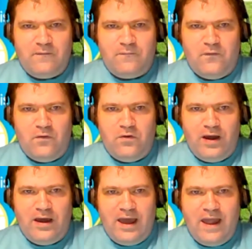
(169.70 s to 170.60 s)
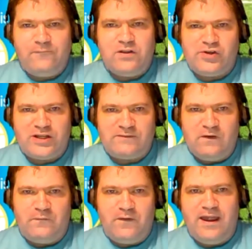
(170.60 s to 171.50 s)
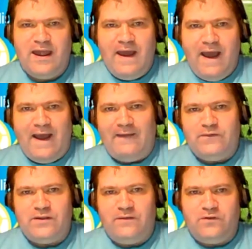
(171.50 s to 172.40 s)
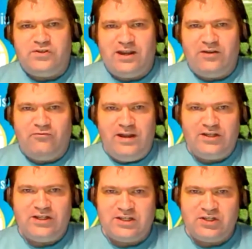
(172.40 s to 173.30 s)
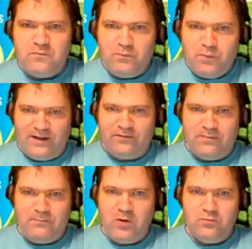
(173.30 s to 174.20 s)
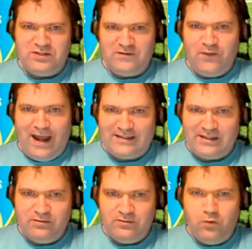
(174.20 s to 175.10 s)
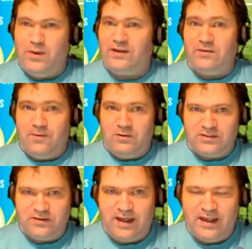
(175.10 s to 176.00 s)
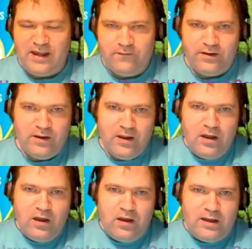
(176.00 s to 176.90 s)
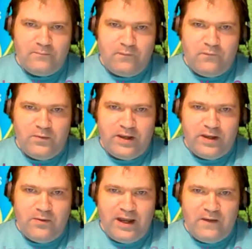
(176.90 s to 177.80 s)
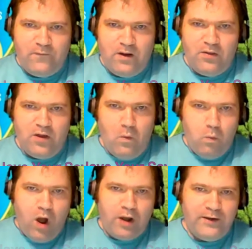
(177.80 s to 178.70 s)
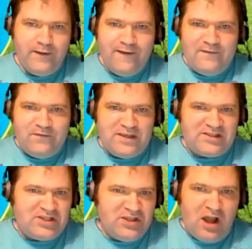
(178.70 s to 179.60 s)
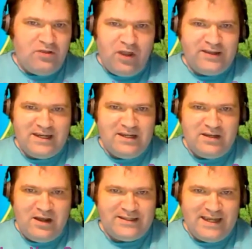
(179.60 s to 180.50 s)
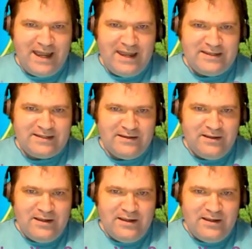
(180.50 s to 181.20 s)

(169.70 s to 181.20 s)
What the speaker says: for a hefty transfer fee and for Jack Grealish. Let's unpick the bones of that, or pick the bones of that even, before we go any further. One, this is not 1998.